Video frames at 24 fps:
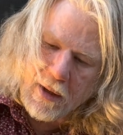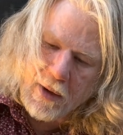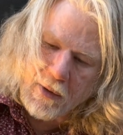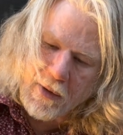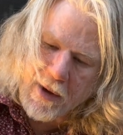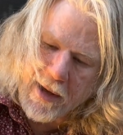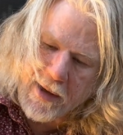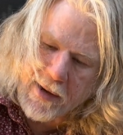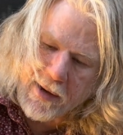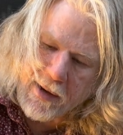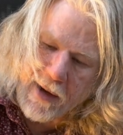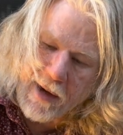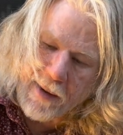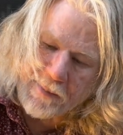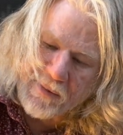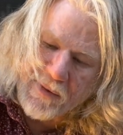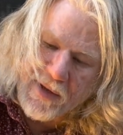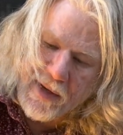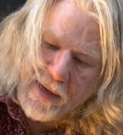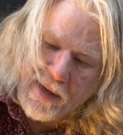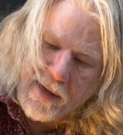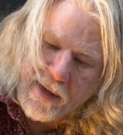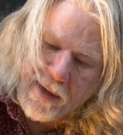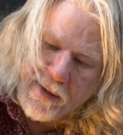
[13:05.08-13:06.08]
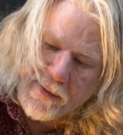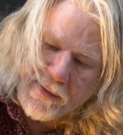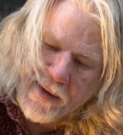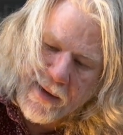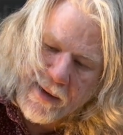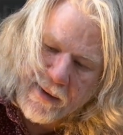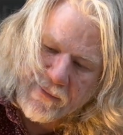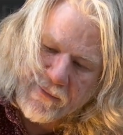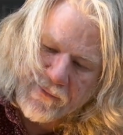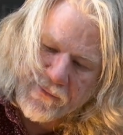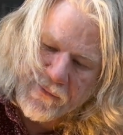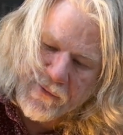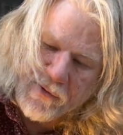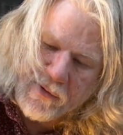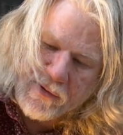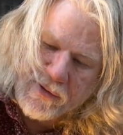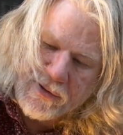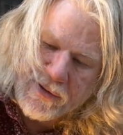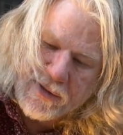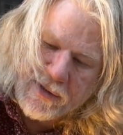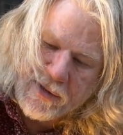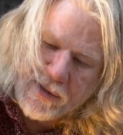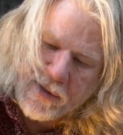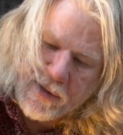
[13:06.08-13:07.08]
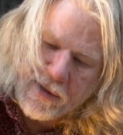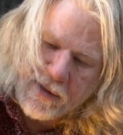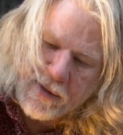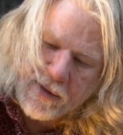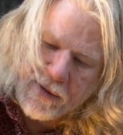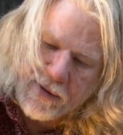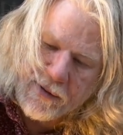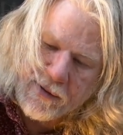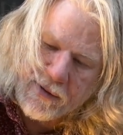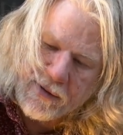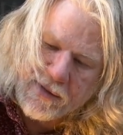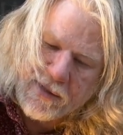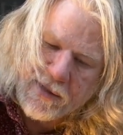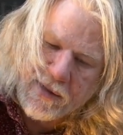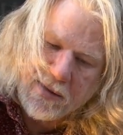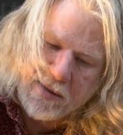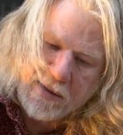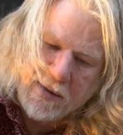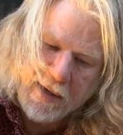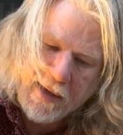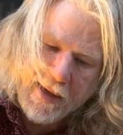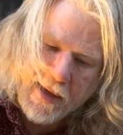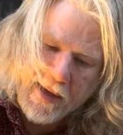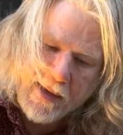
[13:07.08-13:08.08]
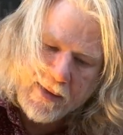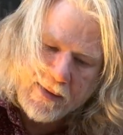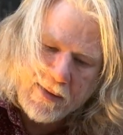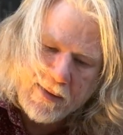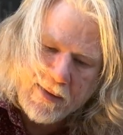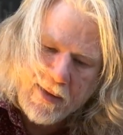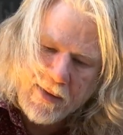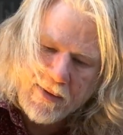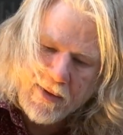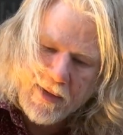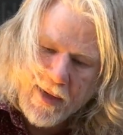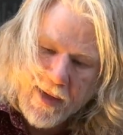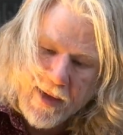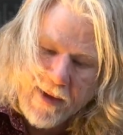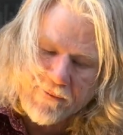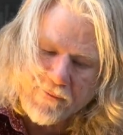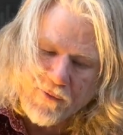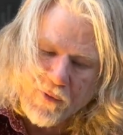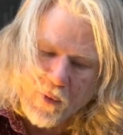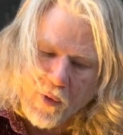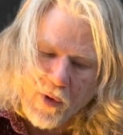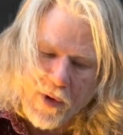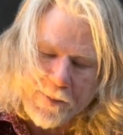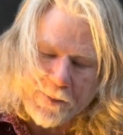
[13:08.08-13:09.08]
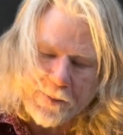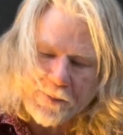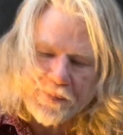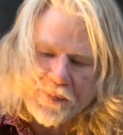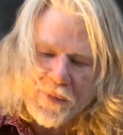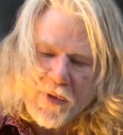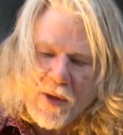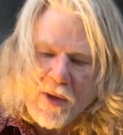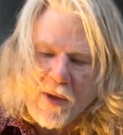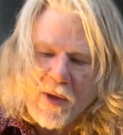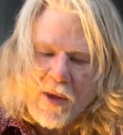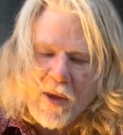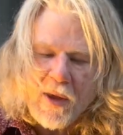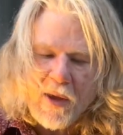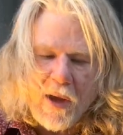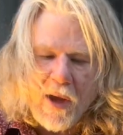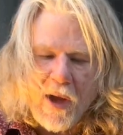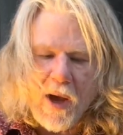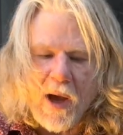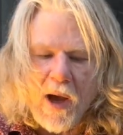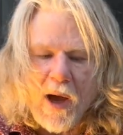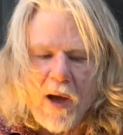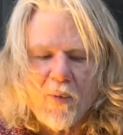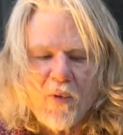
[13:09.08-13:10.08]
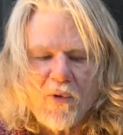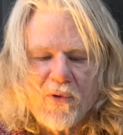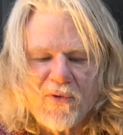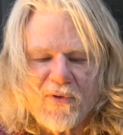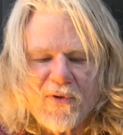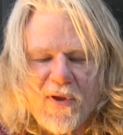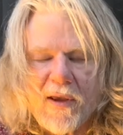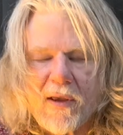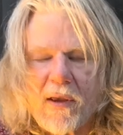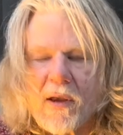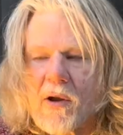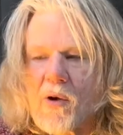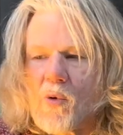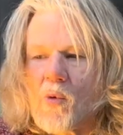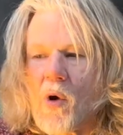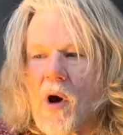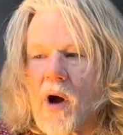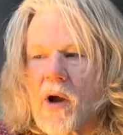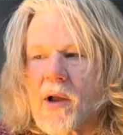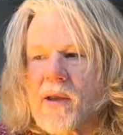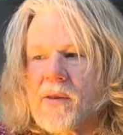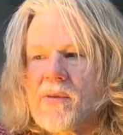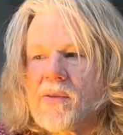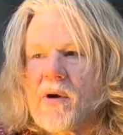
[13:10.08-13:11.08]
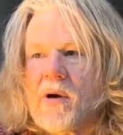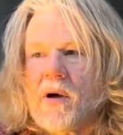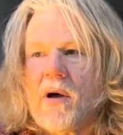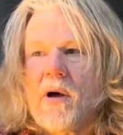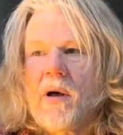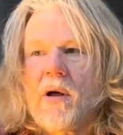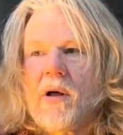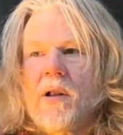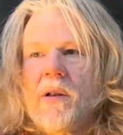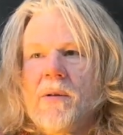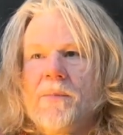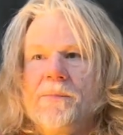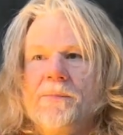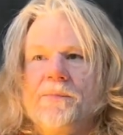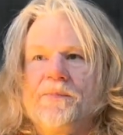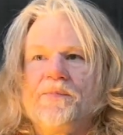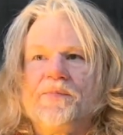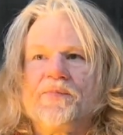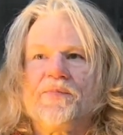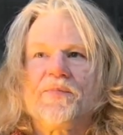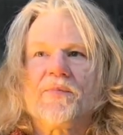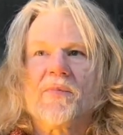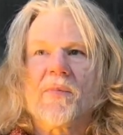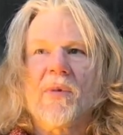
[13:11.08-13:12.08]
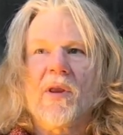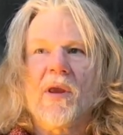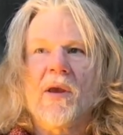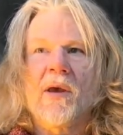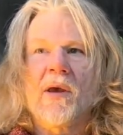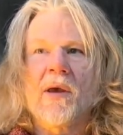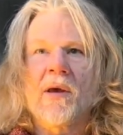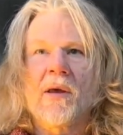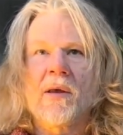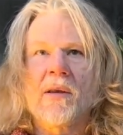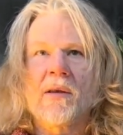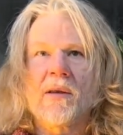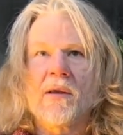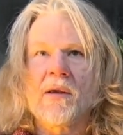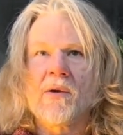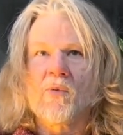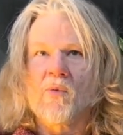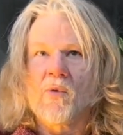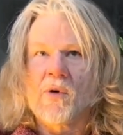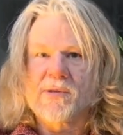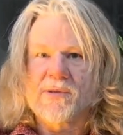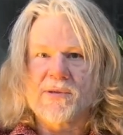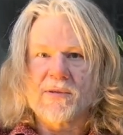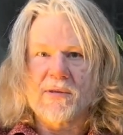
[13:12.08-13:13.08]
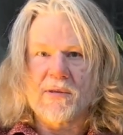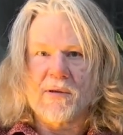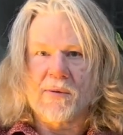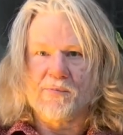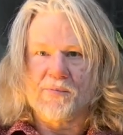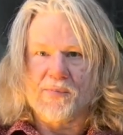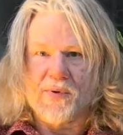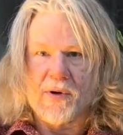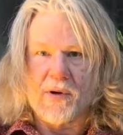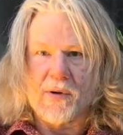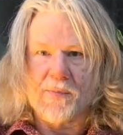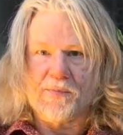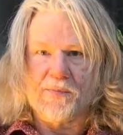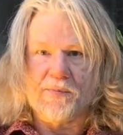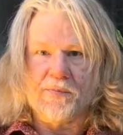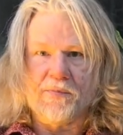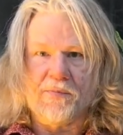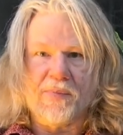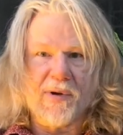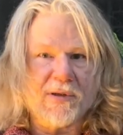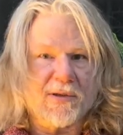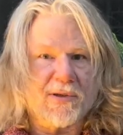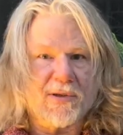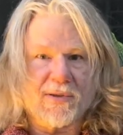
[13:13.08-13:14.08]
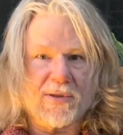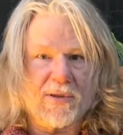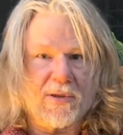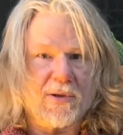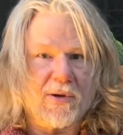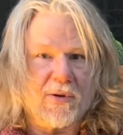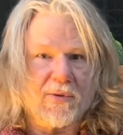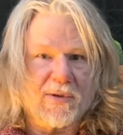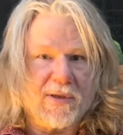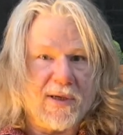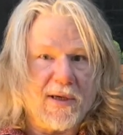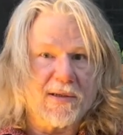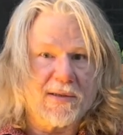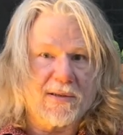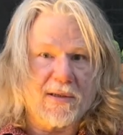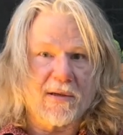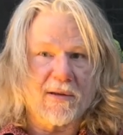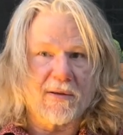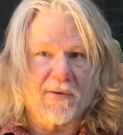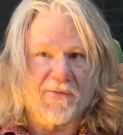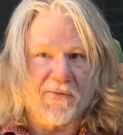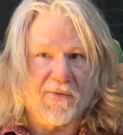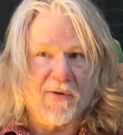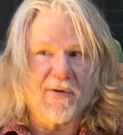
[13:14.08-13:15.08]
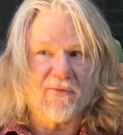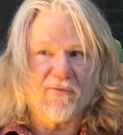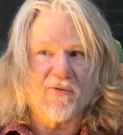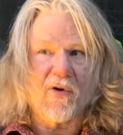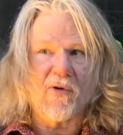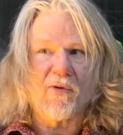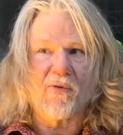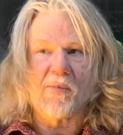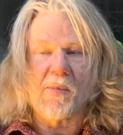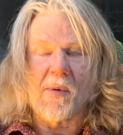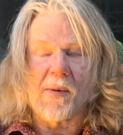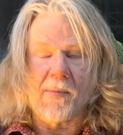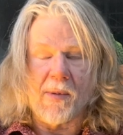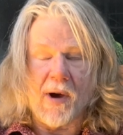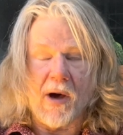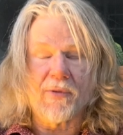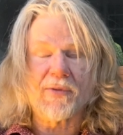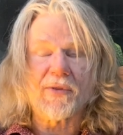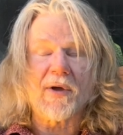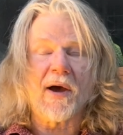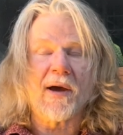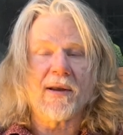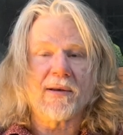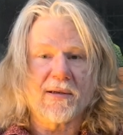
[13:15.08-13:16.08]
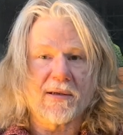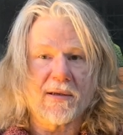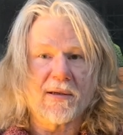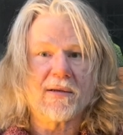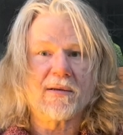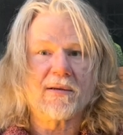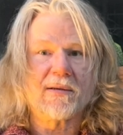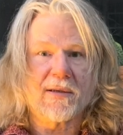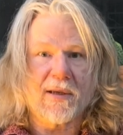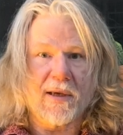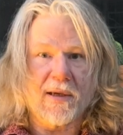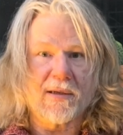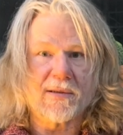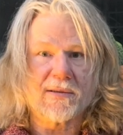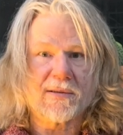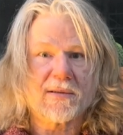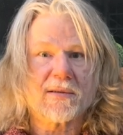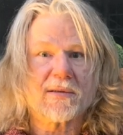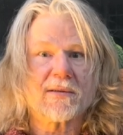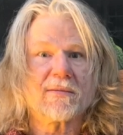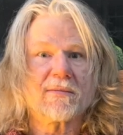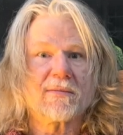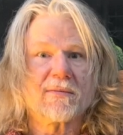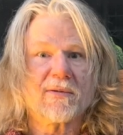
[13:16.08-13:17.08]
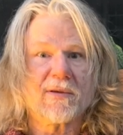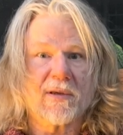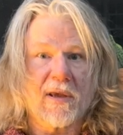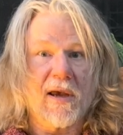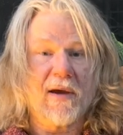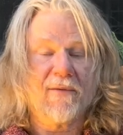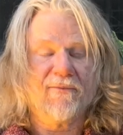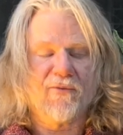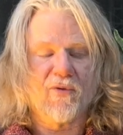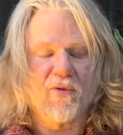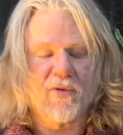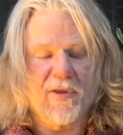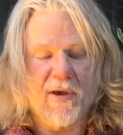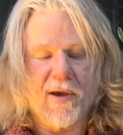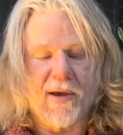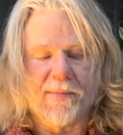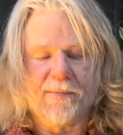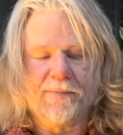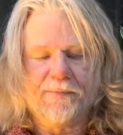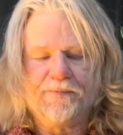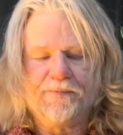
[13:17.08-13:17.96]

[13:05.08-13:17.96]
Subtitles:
had an update on that first tea that I had today, the camphor one. I was taking a walk in the hall, and it wasn't a burp, but just, tasting the flavor of my mouth. I did taste camphor then.